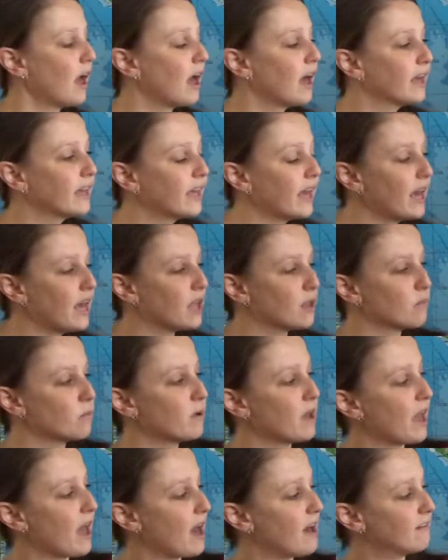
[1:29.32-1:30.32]
Again,
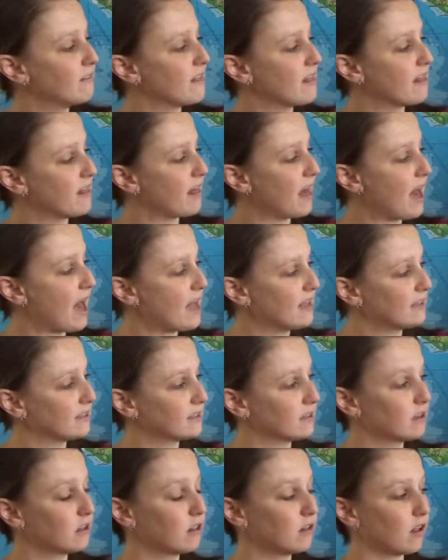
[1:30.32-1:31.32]
we have a that
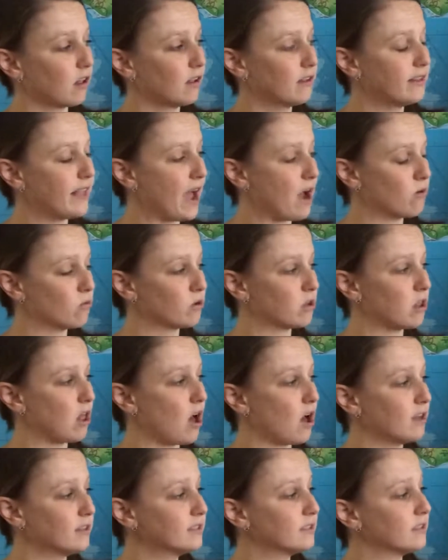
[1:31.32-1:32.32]
noun
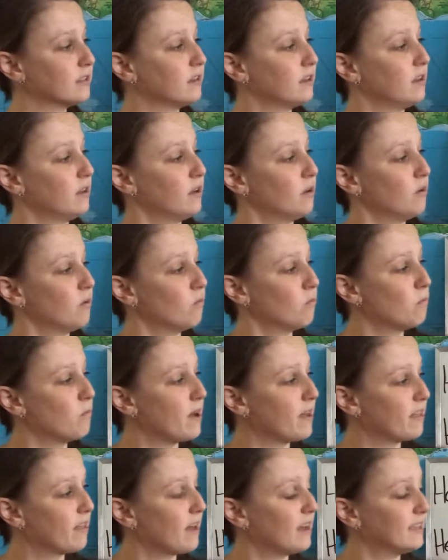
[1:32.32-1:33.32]
clause
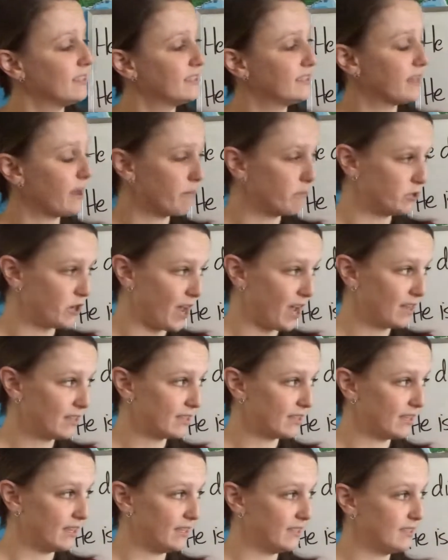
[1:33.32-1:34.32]
with a subject,
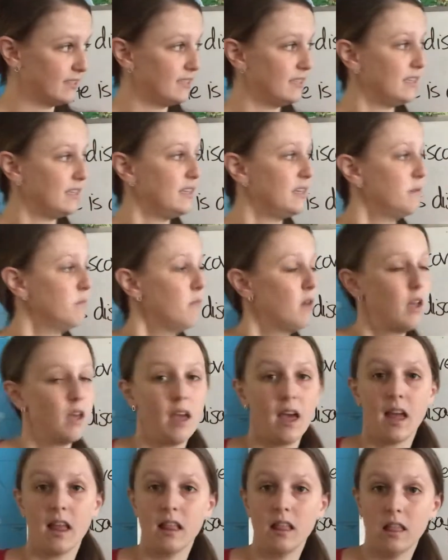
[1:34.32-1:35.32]
his team,
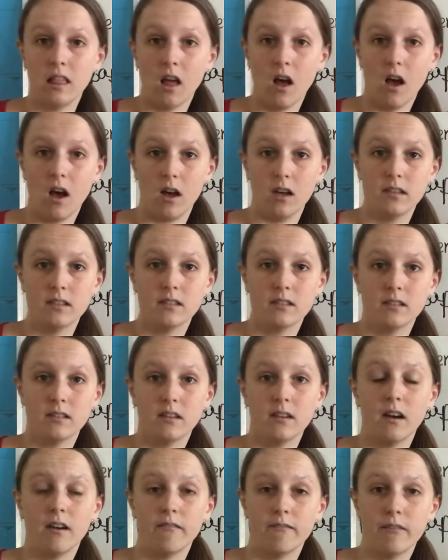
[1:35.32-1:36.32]
and lost,
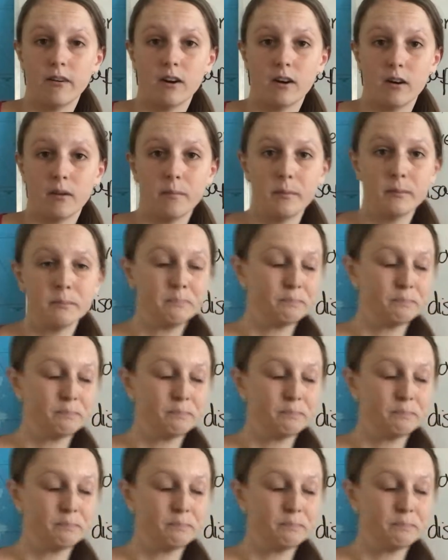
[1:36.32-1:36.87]
a verb.